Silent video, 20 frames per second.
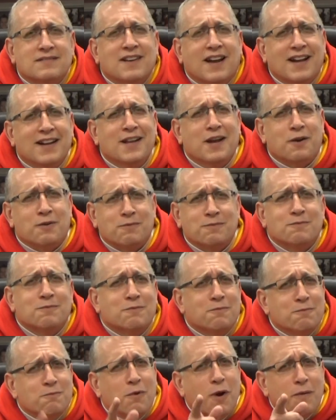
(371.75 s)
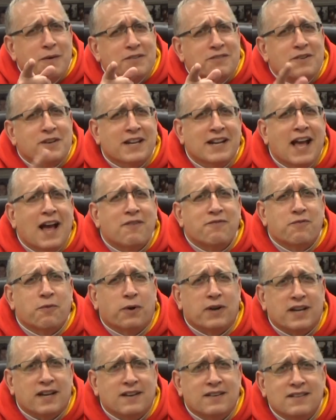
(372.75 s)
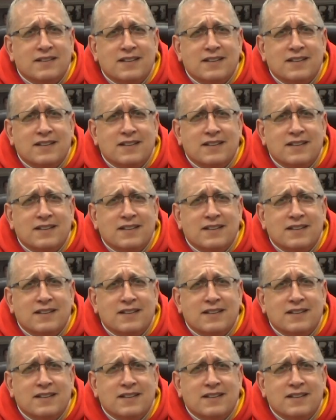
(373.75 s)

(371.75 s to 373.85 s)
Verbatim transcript: I know, we're always looking out for you.